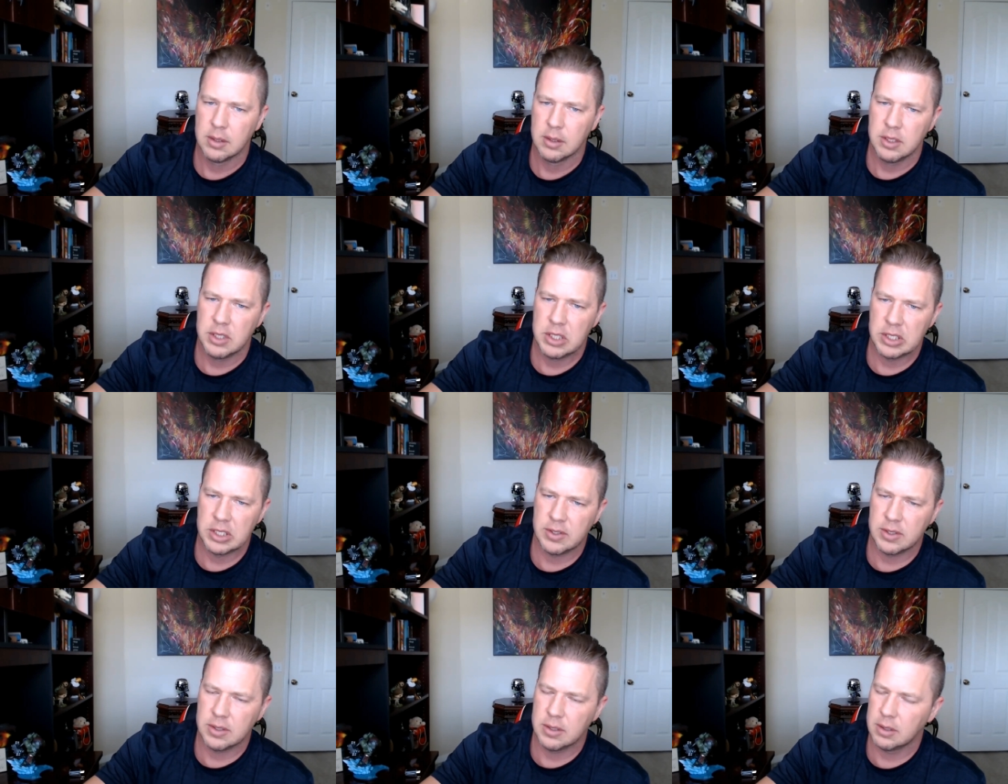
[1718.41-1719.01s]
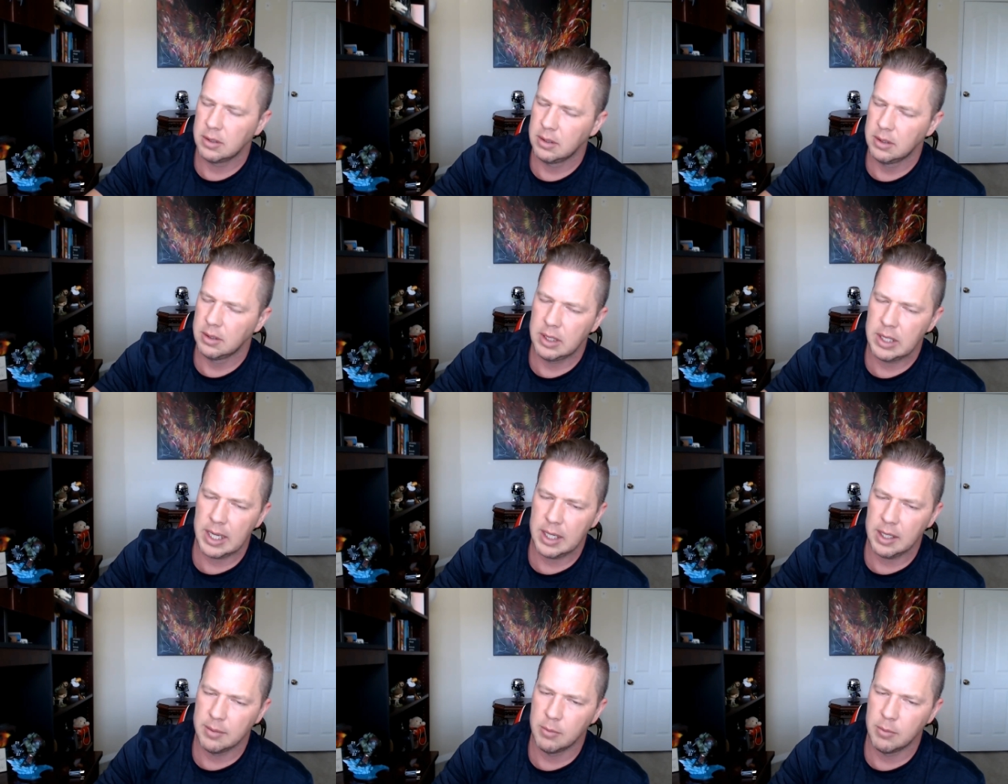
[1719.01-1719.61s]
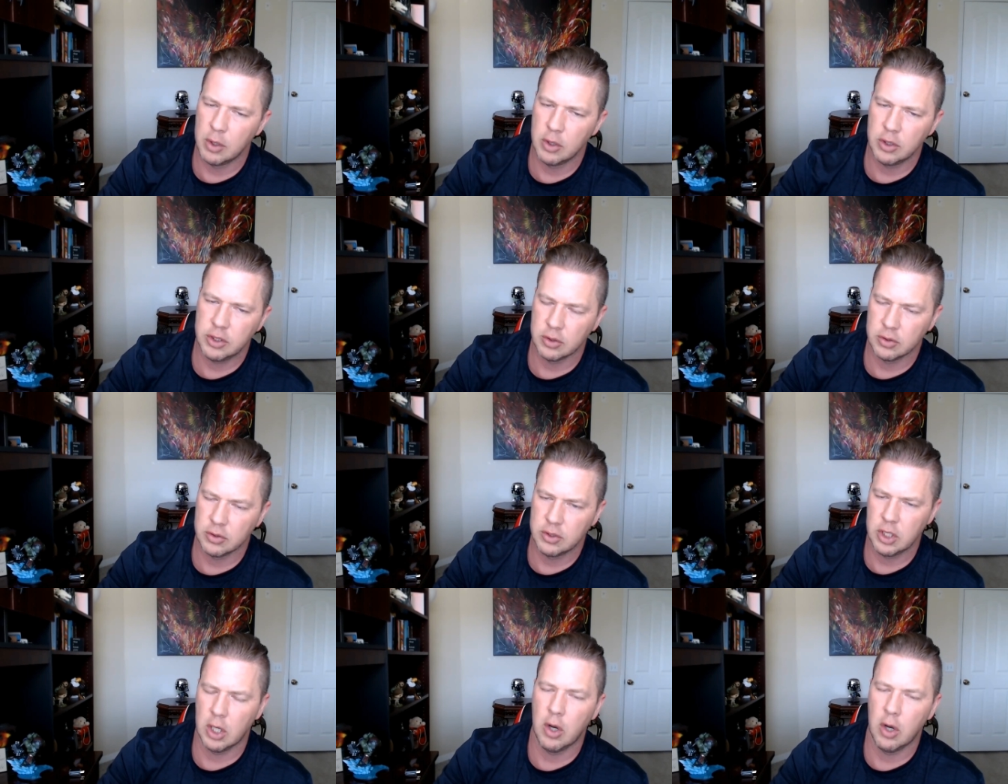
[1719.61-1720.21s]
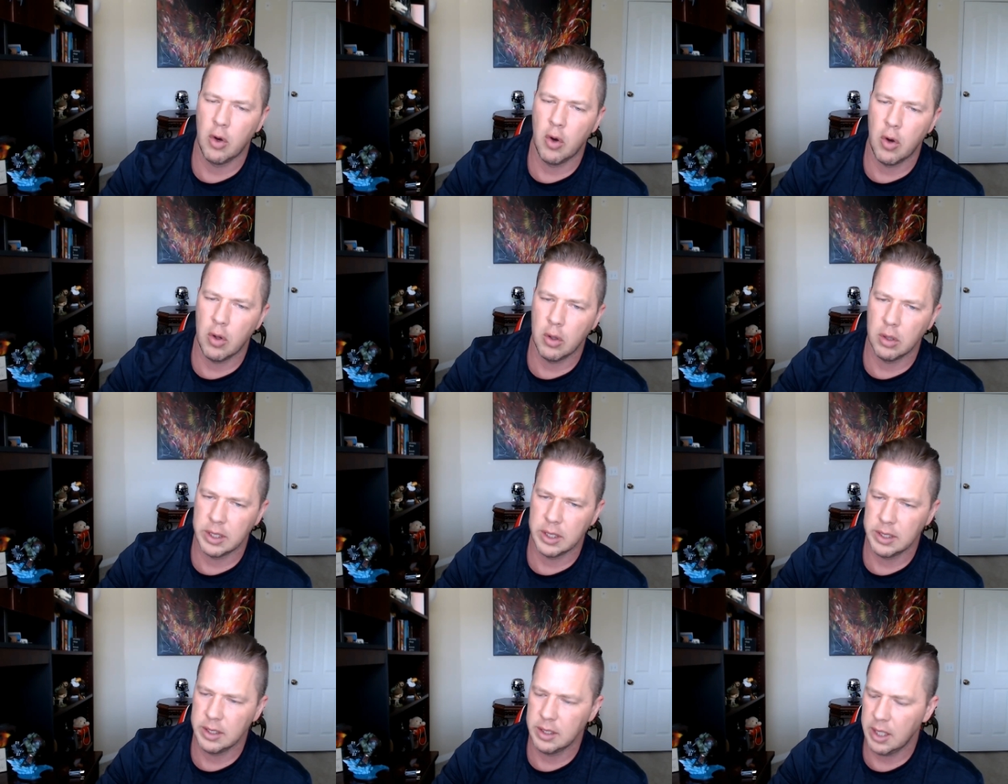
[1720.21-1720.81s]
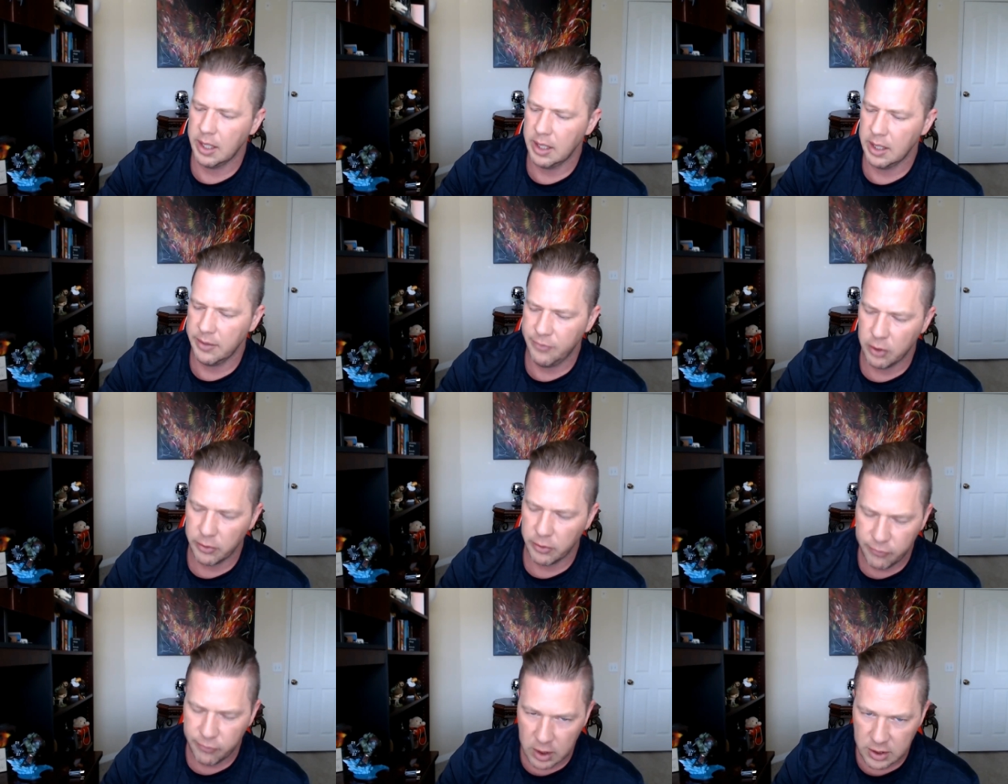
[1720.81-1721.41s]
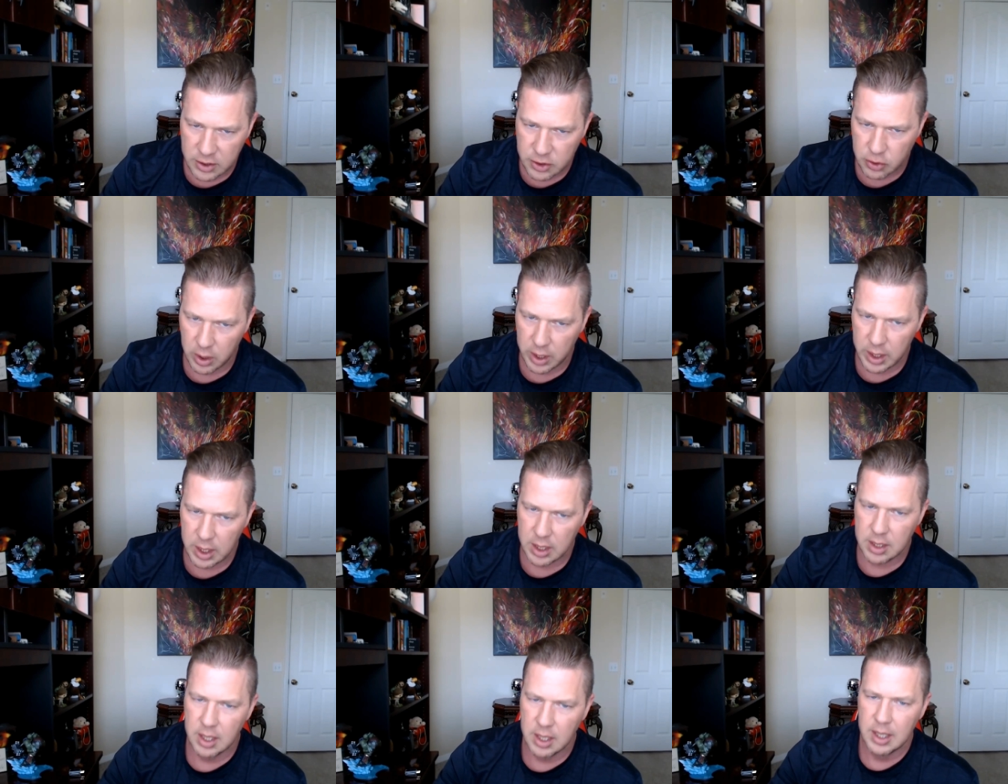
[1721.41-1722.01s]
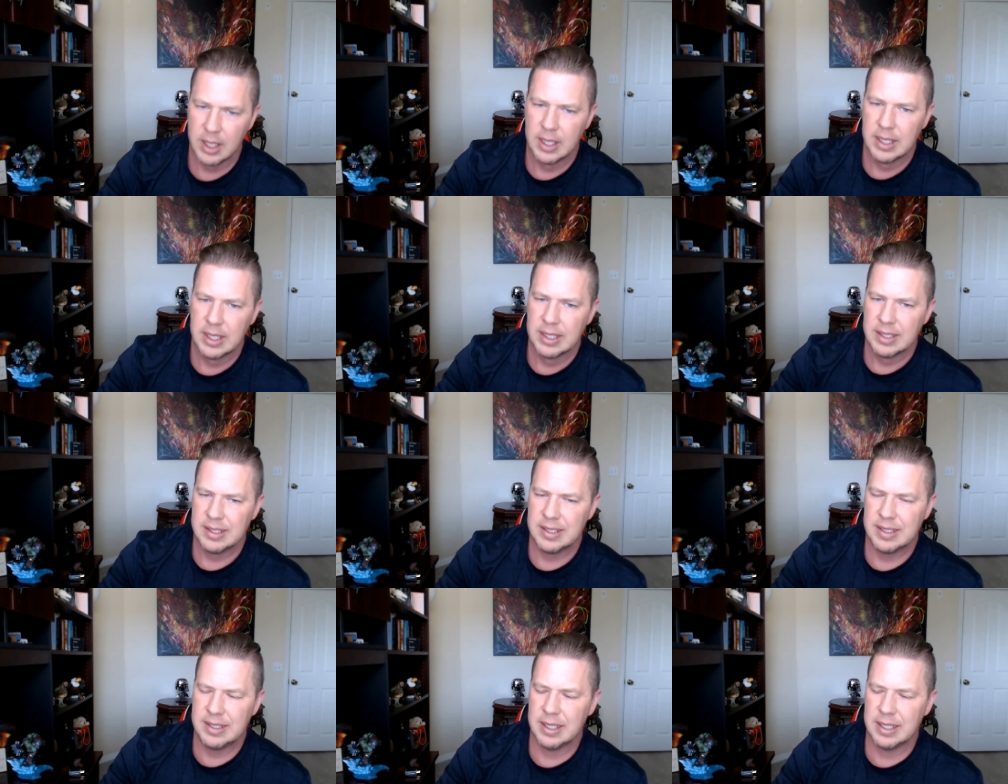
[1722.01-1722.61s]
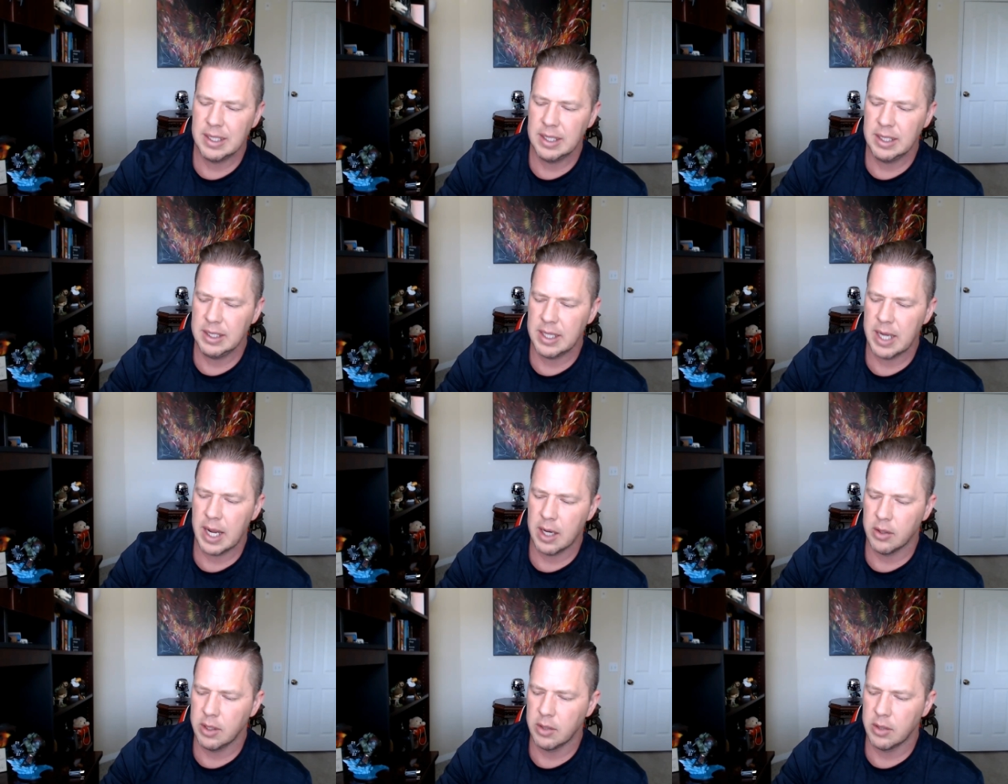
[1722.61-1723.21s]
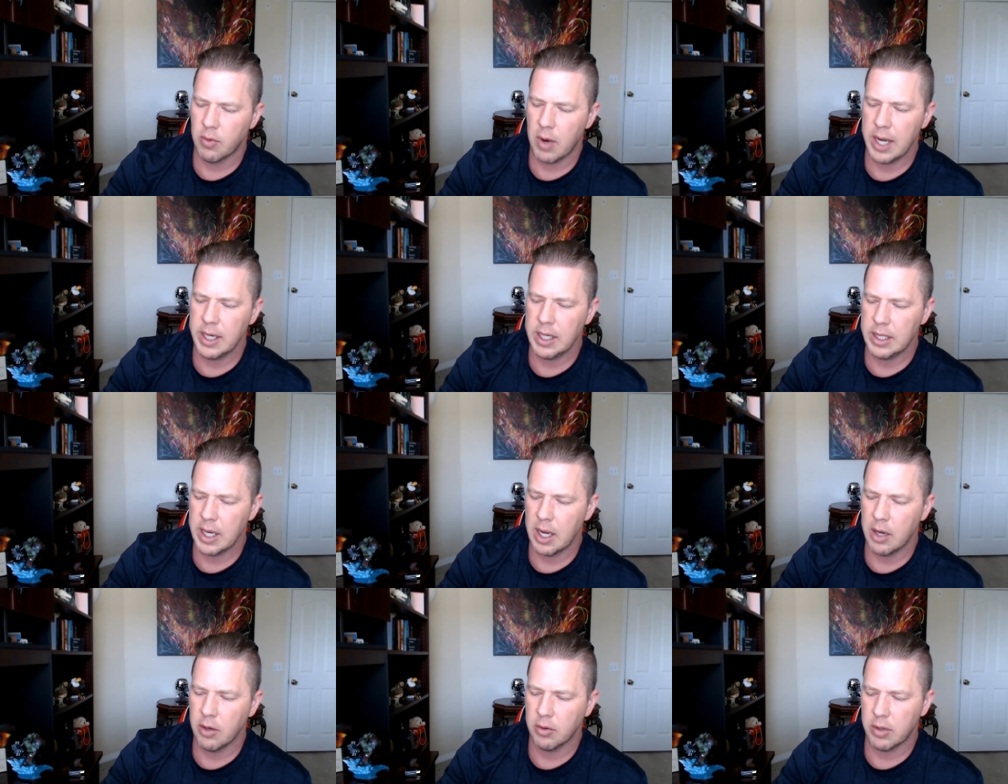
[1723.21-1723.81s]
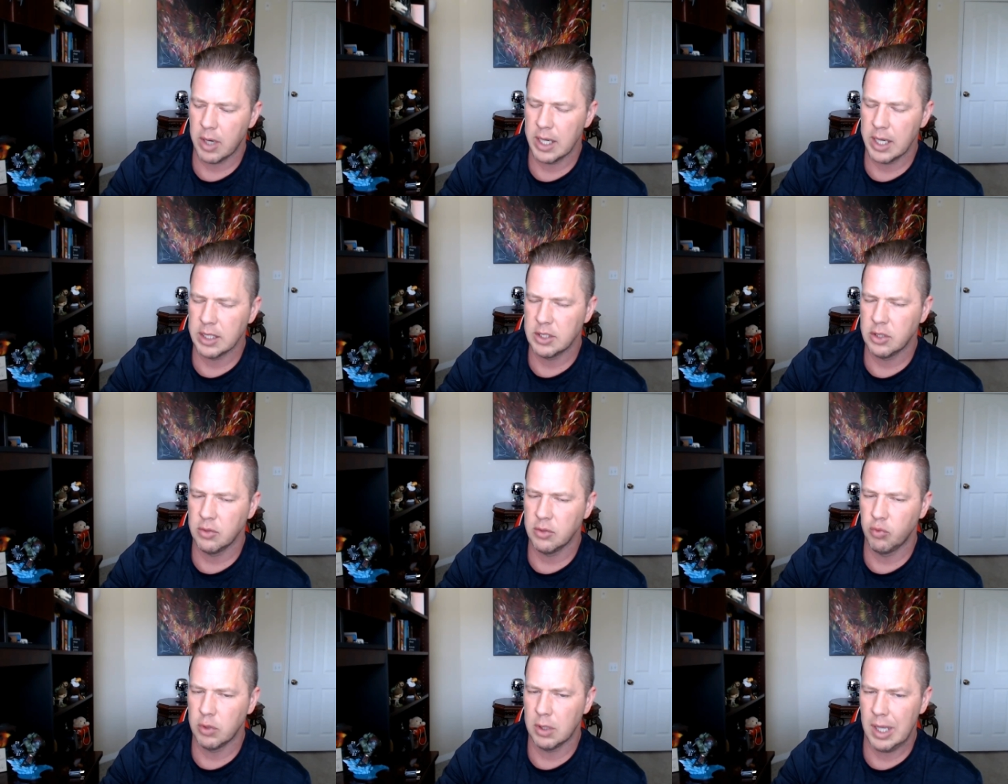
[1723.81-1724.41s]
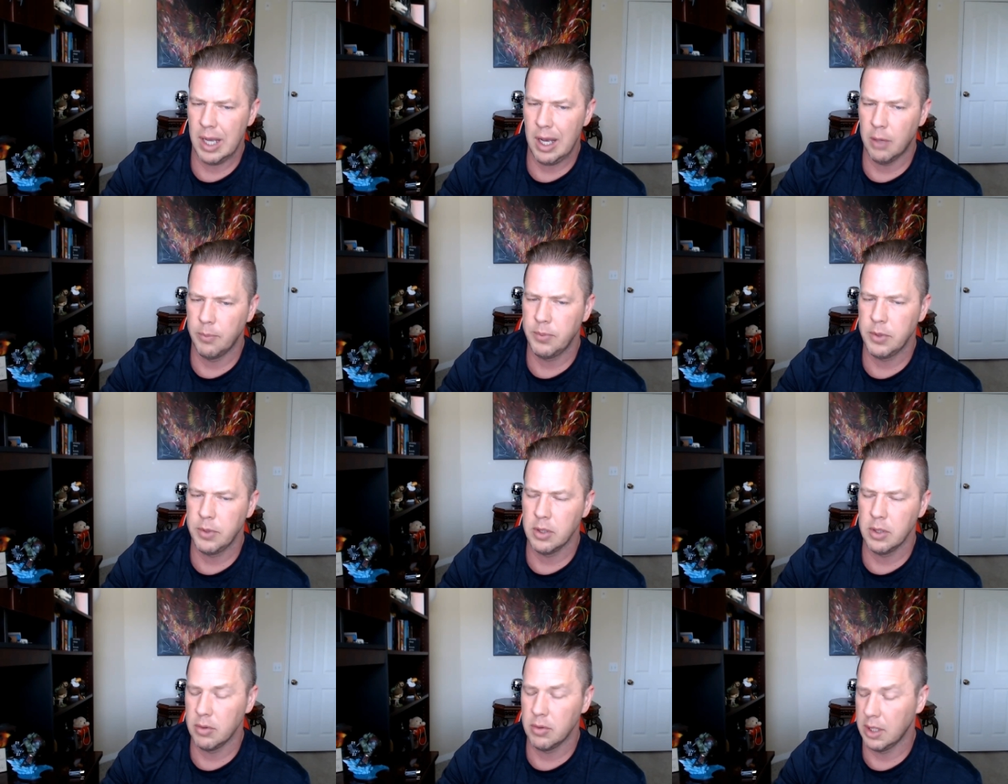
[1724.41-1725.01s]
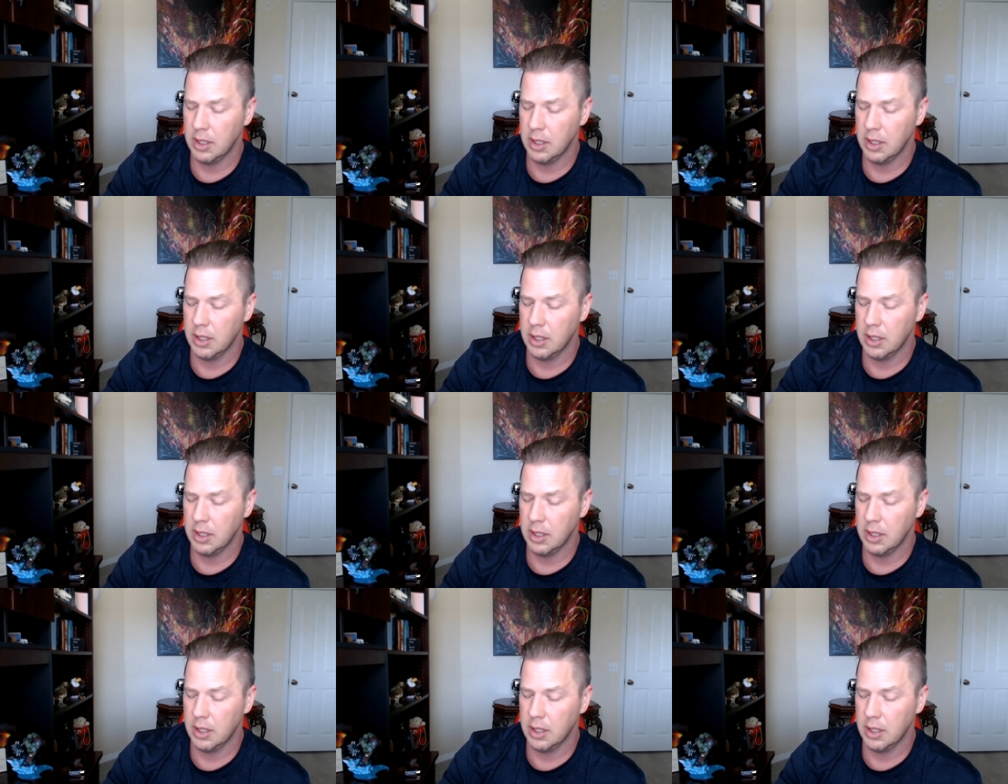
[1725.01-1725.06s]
just that emotional toll. And, and if you're frustrated, sitting down and writing out gratitude will help you.